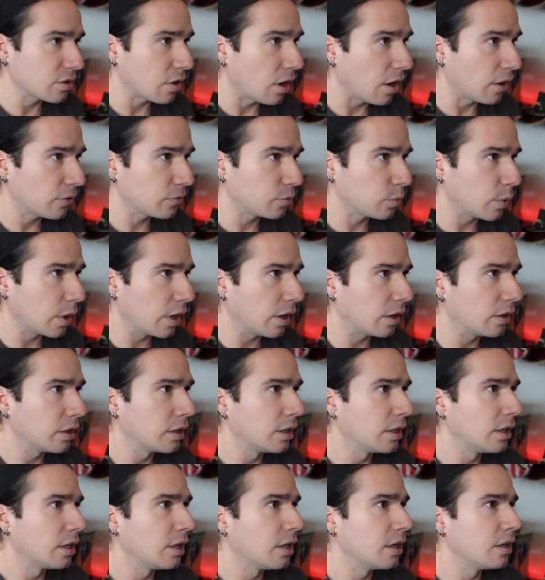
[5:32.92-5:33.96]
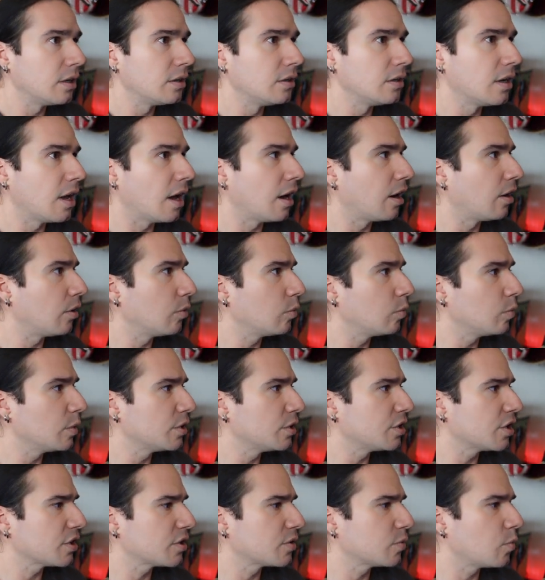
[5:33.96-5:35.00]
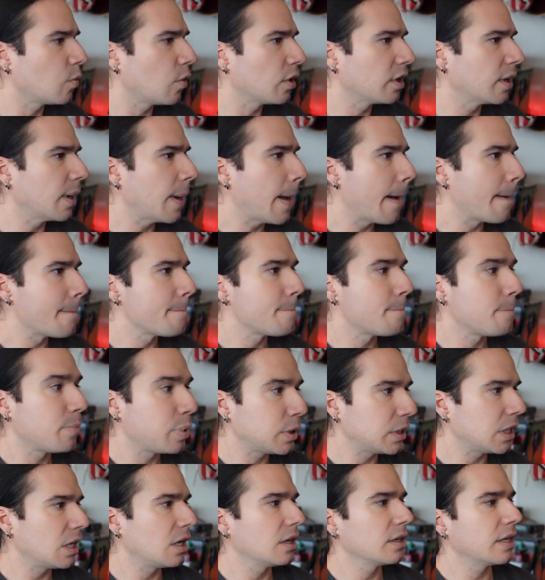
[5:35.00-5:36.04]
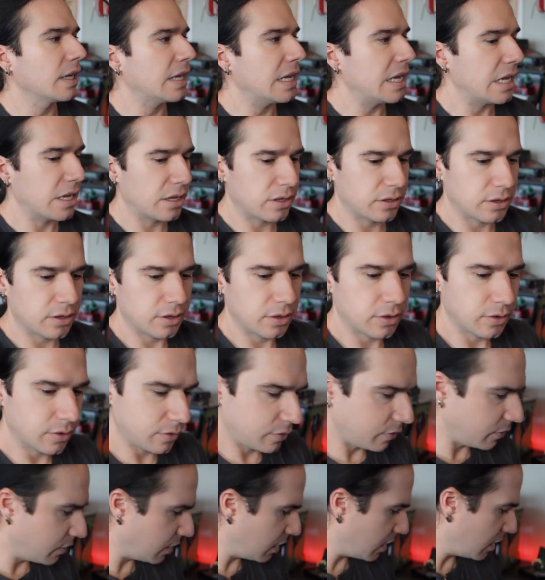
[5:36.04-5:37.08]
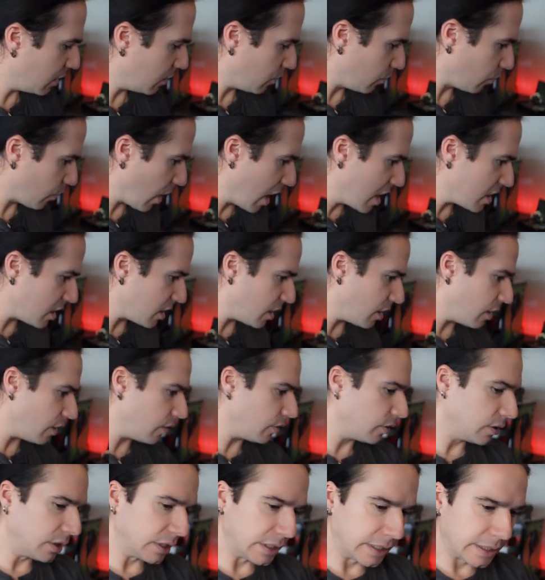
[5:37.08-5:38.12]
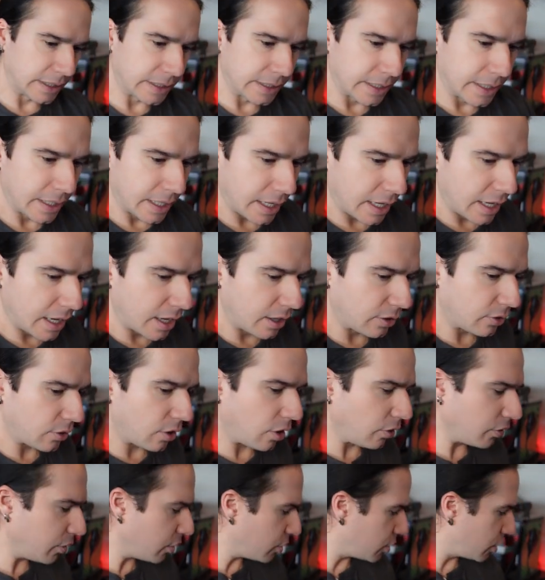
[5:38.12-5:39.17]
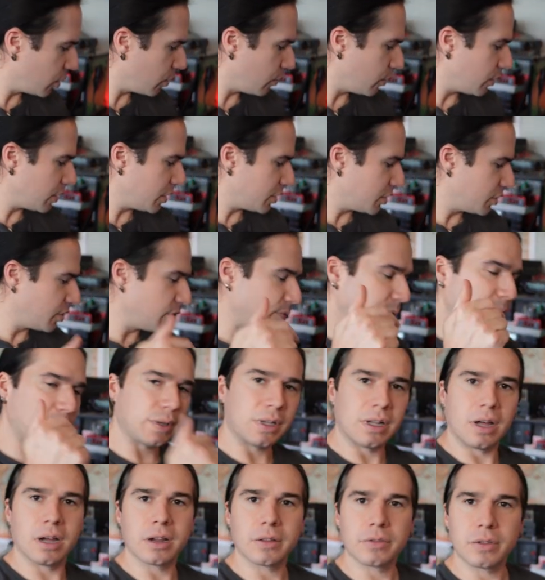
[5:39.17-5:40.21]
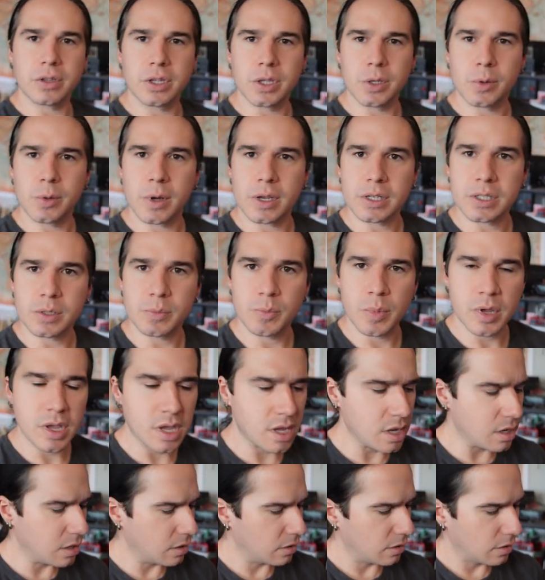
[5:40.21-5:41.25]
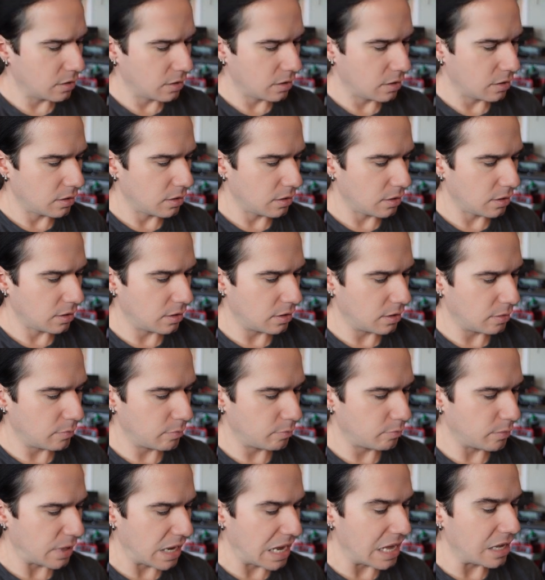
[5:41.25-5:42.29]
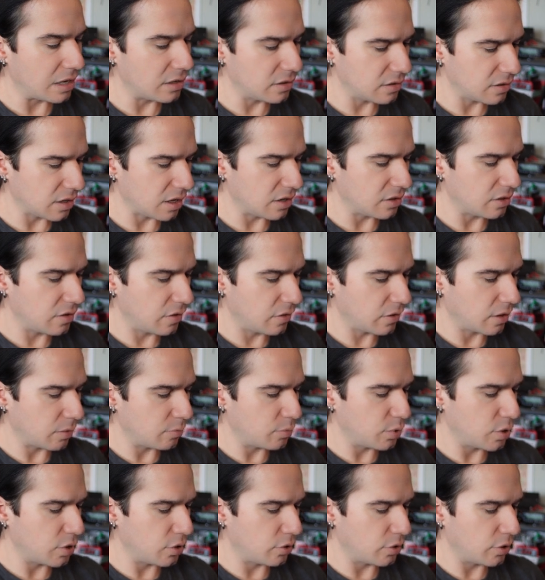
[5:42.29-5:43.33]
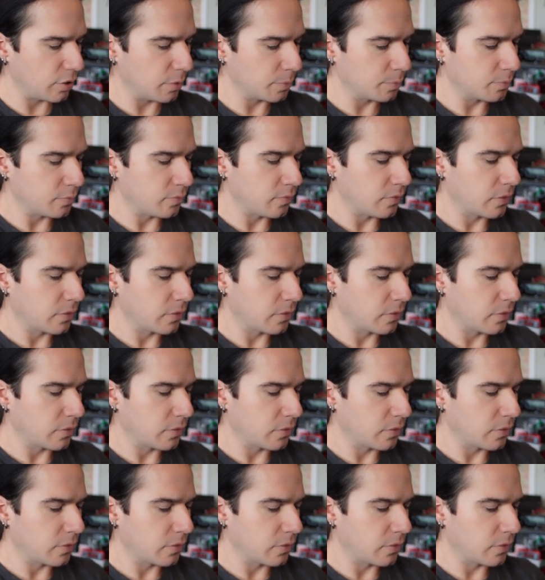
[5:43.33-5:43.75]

software, now we just want to plug in the radio, and all you do is you plug the USB uh, end into the computer,